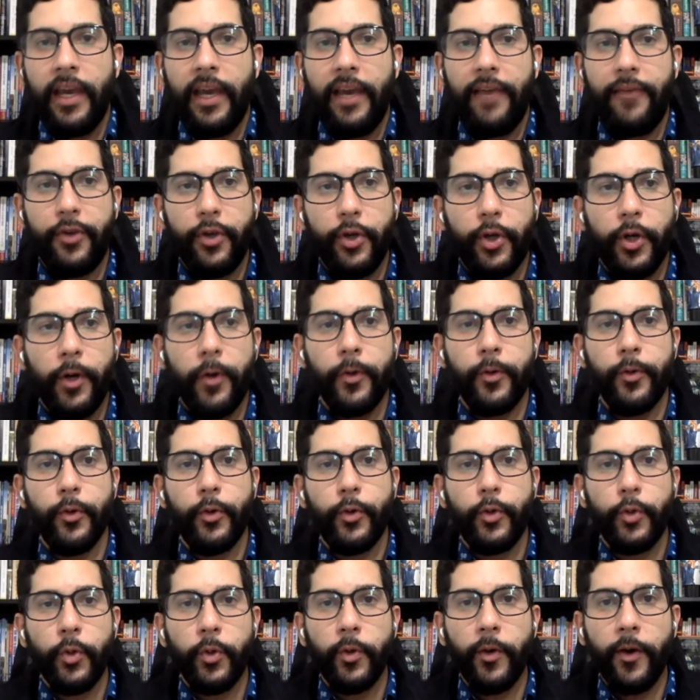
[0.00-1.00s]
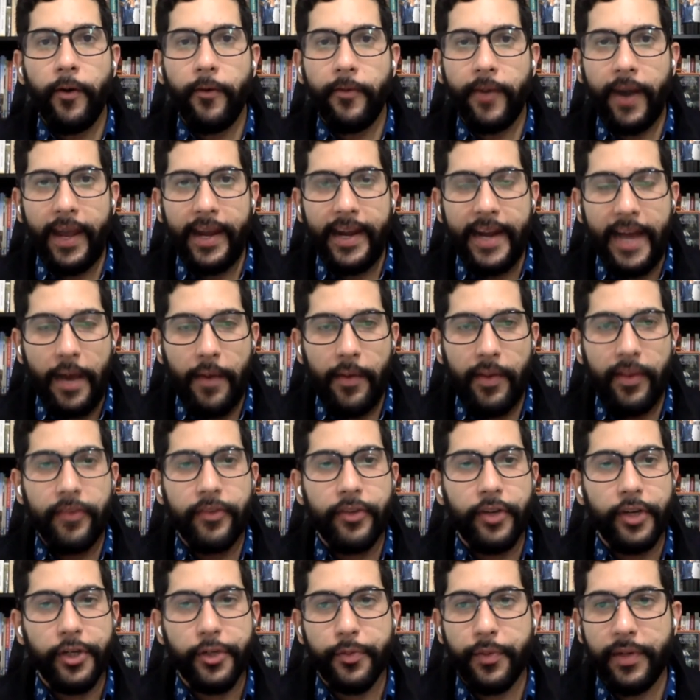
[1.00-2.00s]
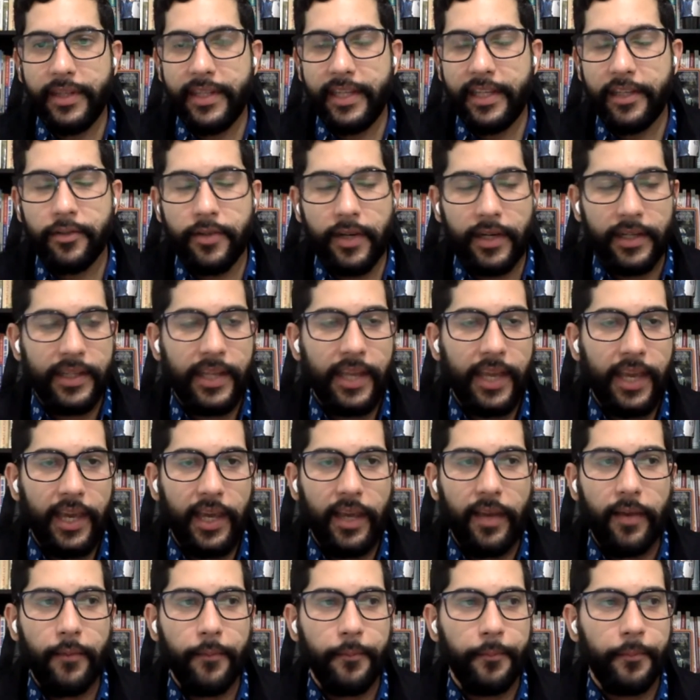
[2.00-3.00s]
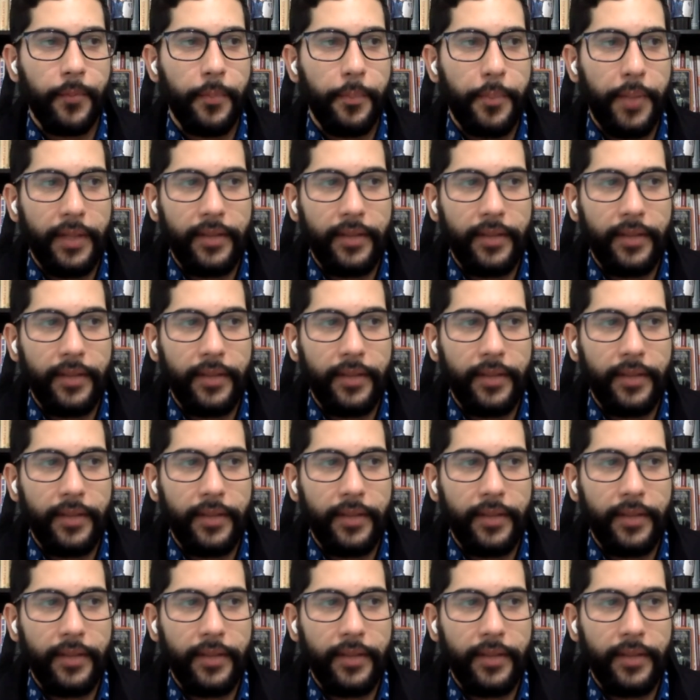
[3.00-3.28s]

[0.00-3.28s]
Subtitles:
If you go to Google right now and search redistricting